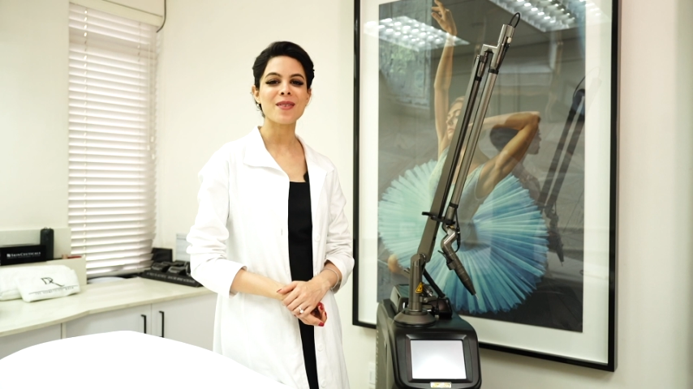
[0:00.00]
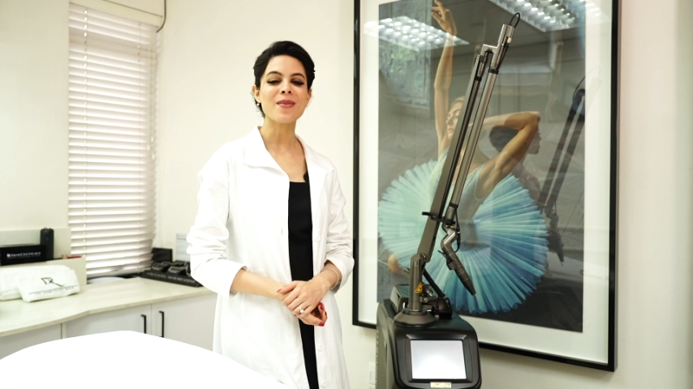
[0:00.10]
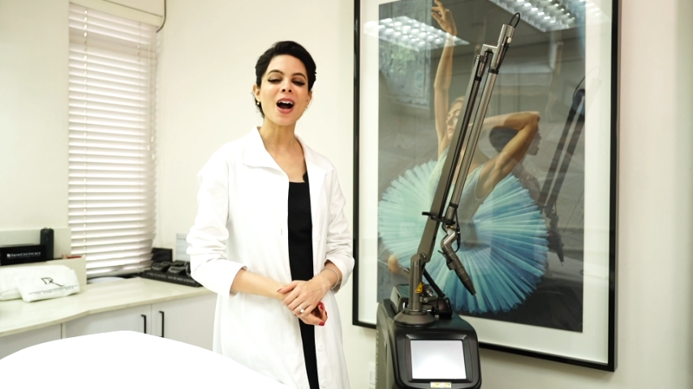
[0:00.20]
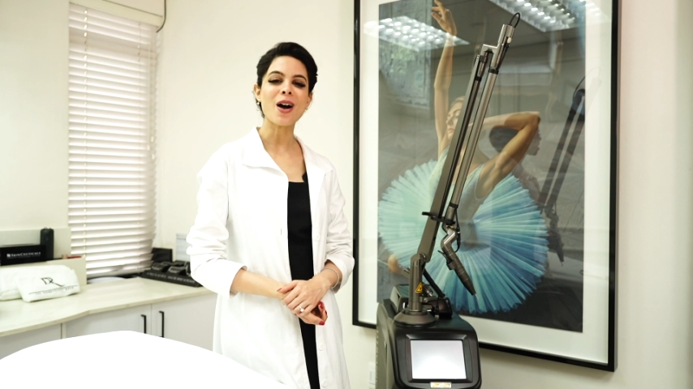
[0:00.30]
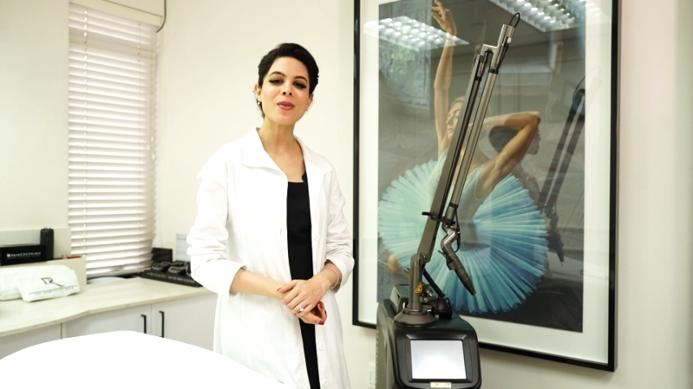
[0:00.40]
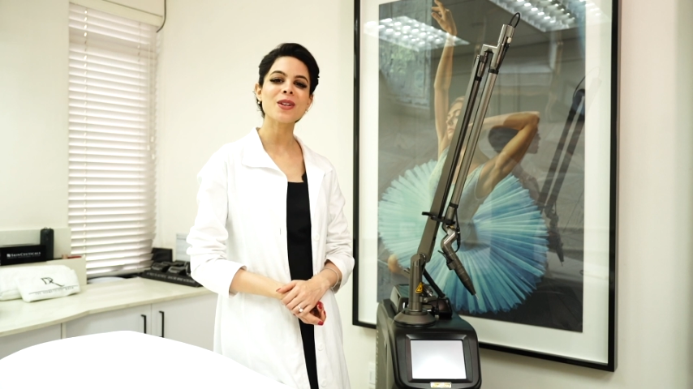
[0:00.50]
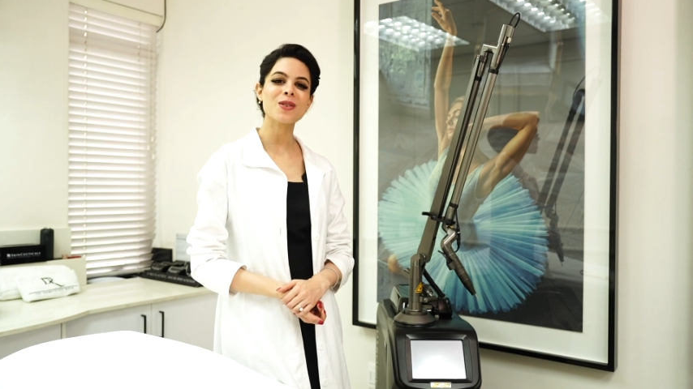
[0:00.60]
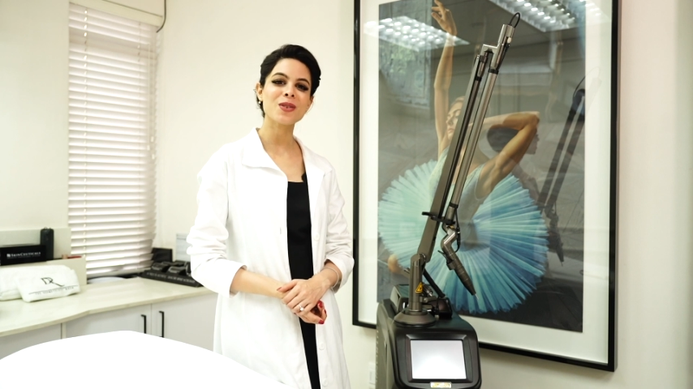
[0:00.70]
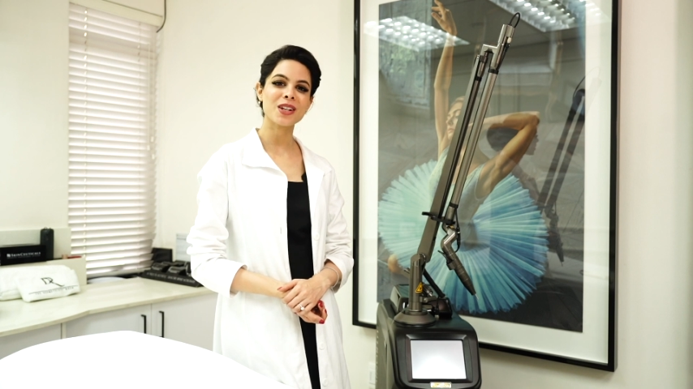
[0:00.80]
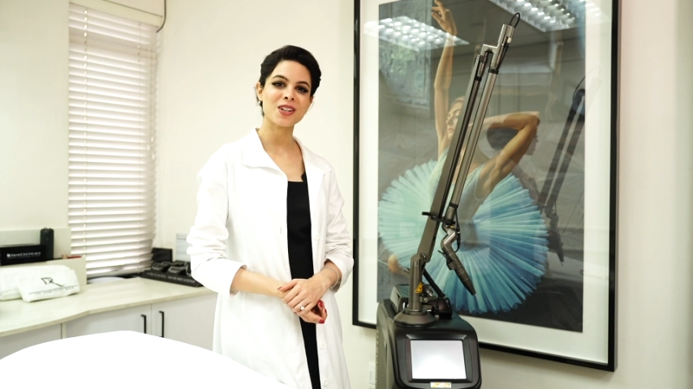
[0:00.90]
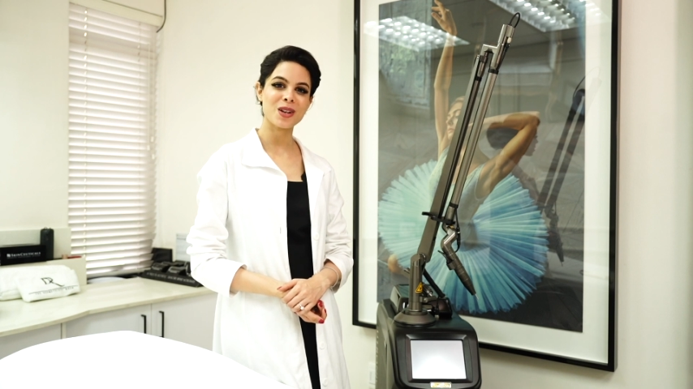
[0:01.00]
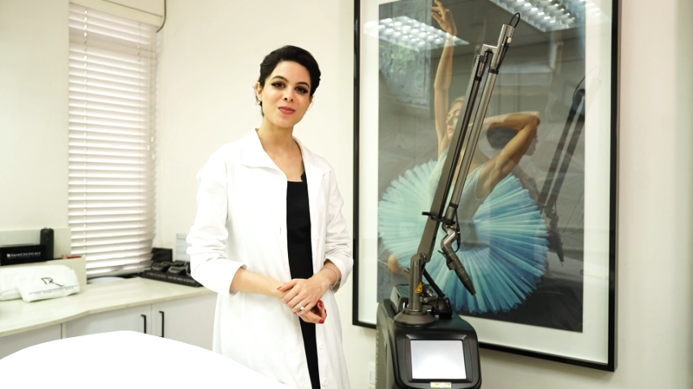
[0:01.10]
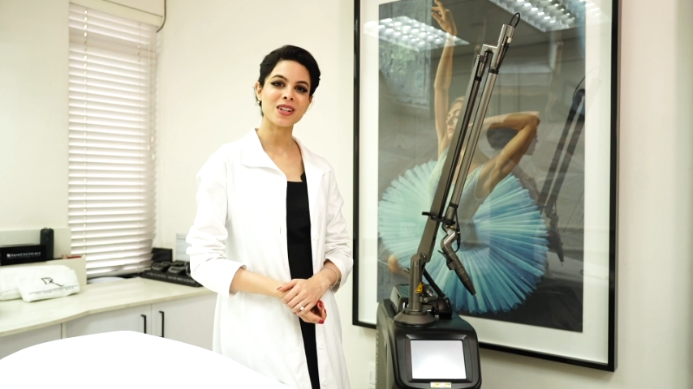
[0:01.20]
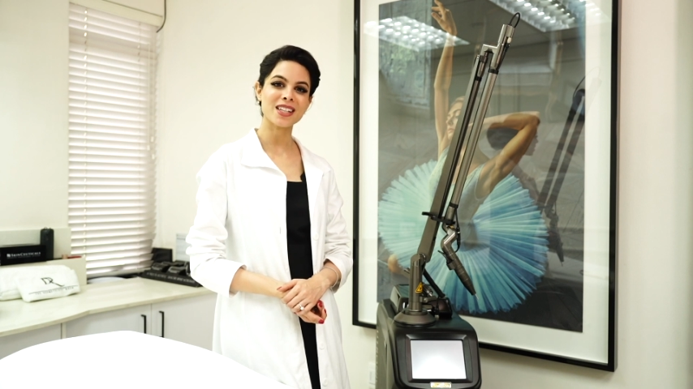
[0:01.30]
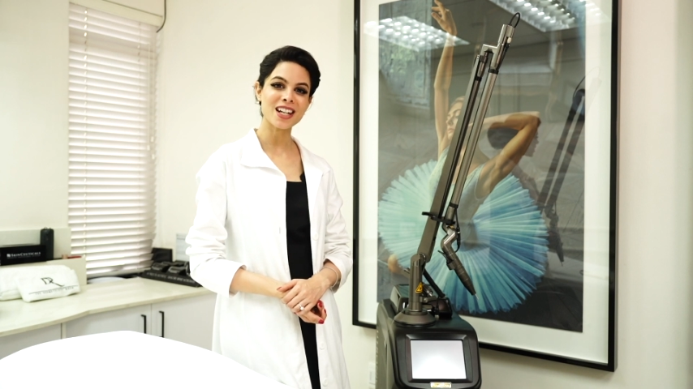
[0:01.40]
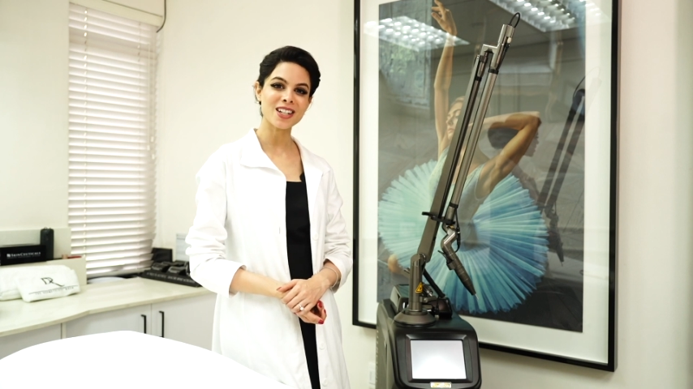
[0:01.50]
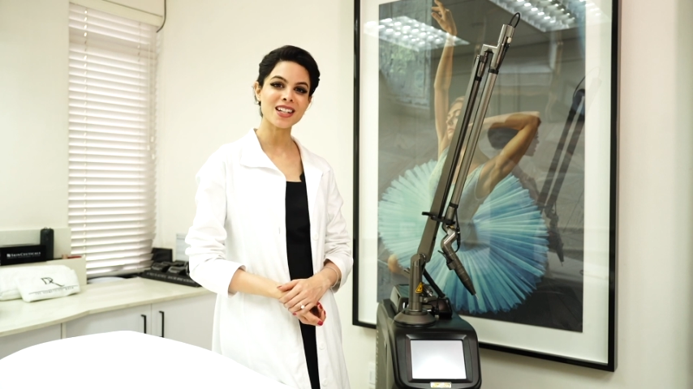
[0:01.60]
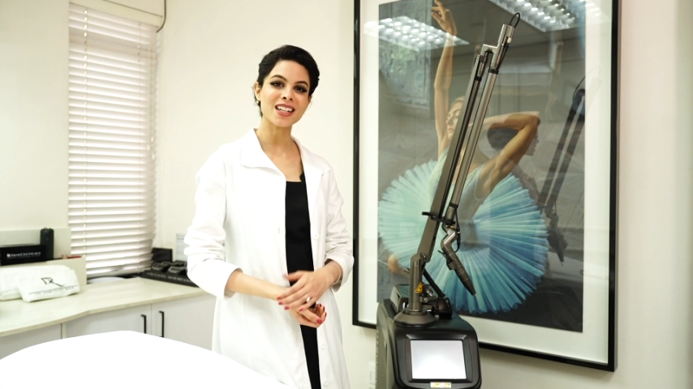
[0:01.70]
How we do the treatment sessions,